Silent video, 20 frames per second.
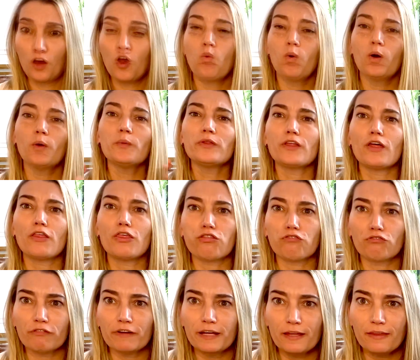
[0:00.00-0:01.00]
What were the
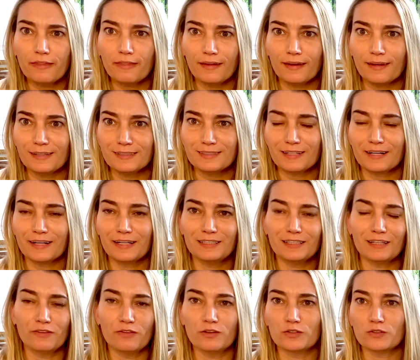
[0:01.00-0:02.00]
3 things that I
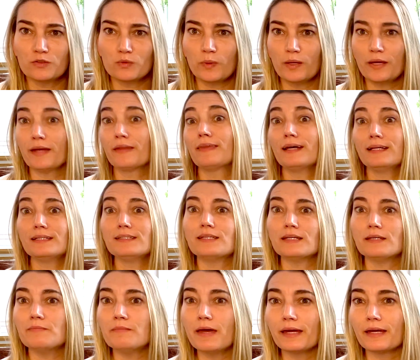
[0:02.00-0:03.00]
did this week that
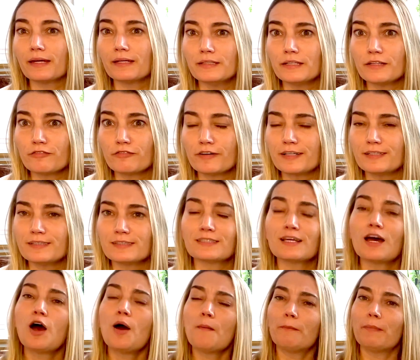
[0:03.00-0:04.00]
did make a difference,
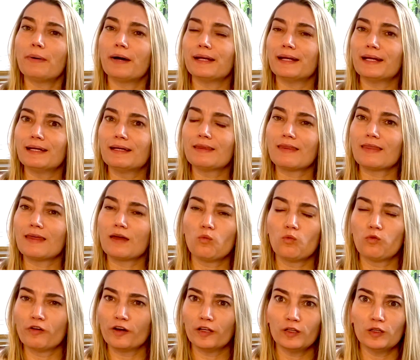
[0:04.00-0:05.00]
but they
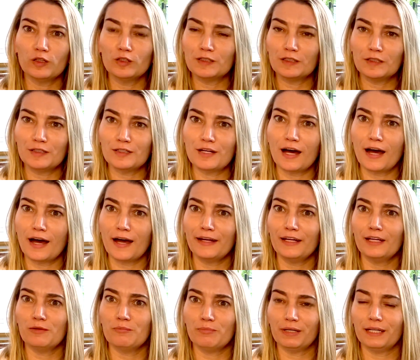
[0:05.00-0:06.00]
really did not
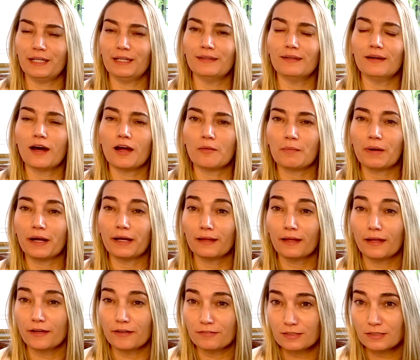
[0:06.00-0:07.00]
impede on my
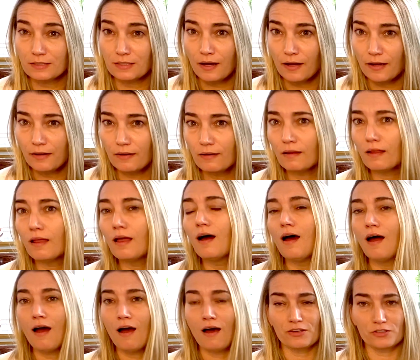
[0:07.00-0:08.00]
lifestyle?
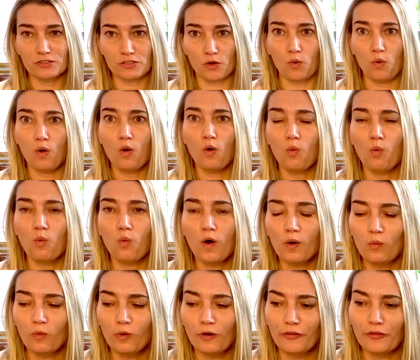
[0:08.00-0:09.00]
So
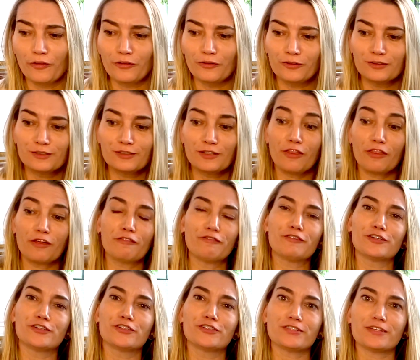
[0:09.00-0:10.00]
what were those? The
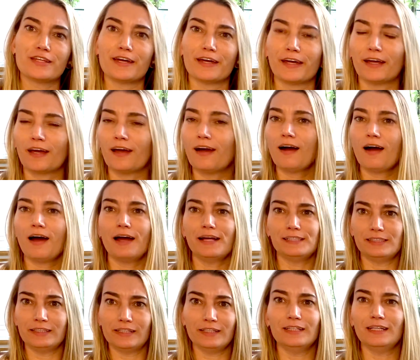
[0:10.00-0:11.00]
first thing, I
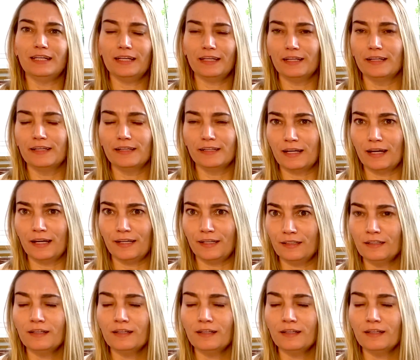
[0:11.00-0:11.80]
didn't eat at night.